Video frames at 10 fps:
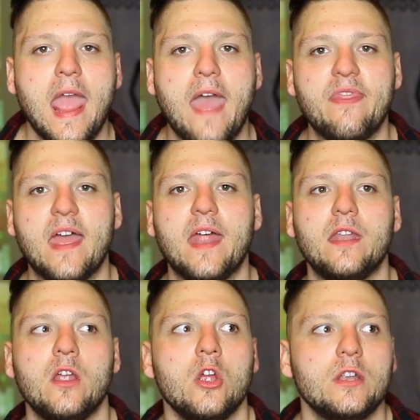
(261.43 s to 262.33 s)
And
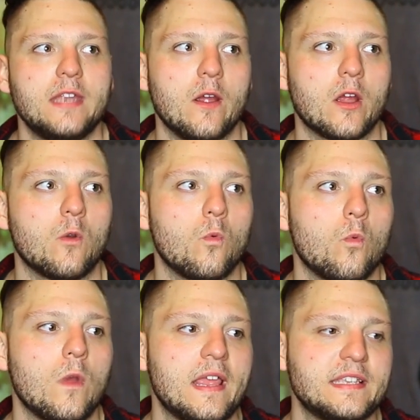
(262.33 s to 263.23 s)
then Derek
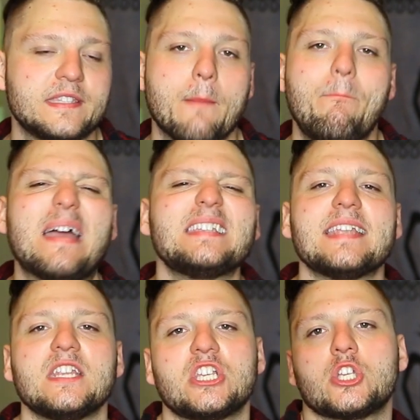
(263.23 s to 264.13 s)
is the
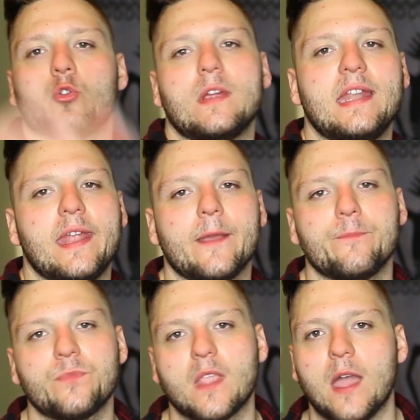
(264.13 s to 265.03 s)
best at
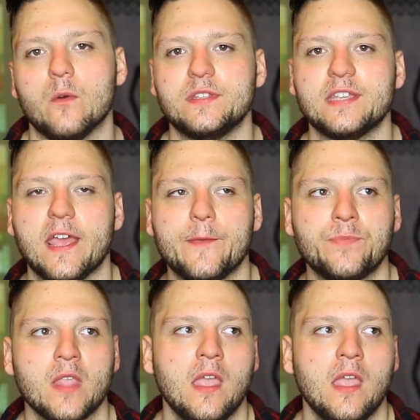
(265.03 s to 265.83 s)
screening, I would say.